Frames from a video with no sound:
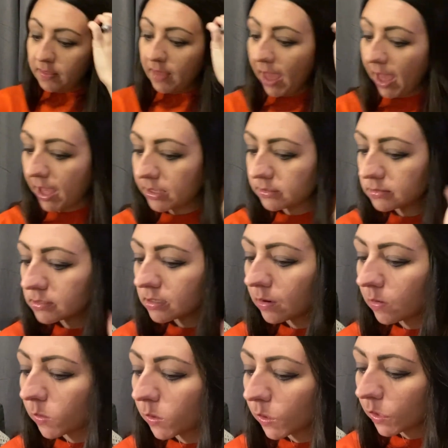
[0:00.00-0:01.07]
that
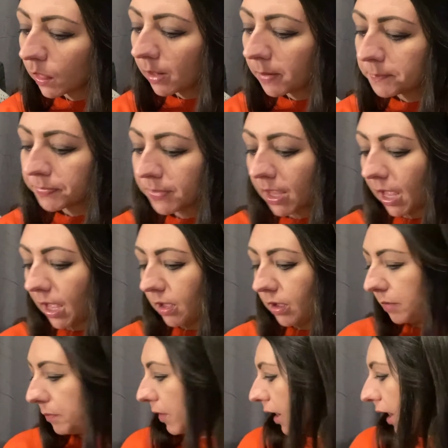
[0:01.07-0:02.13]

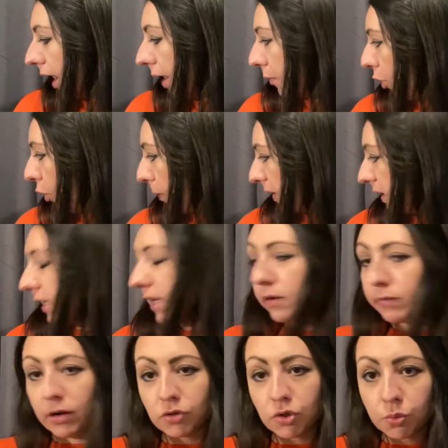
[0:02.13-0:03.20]
I'm hoping to get
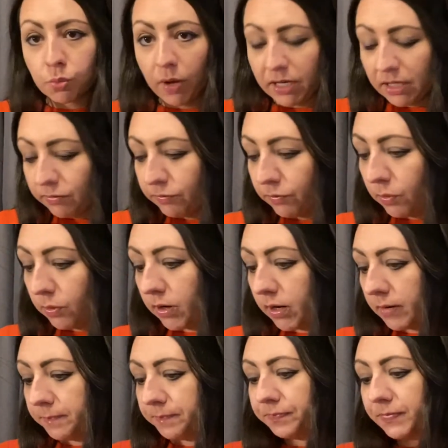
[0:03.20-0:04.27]
around 24.